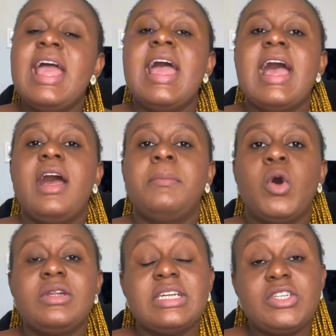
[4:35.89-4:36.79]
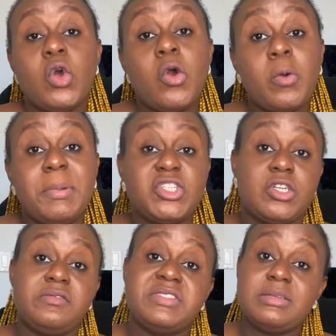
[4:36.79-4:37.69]
under the occupation
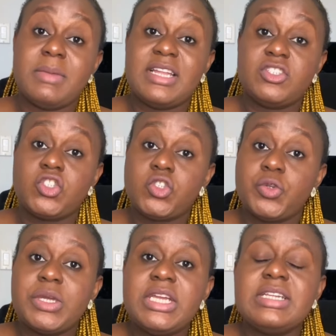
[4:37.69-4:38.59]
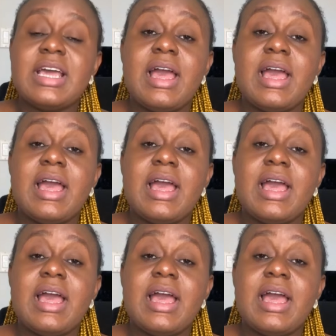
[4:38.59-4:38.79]
of demands trade.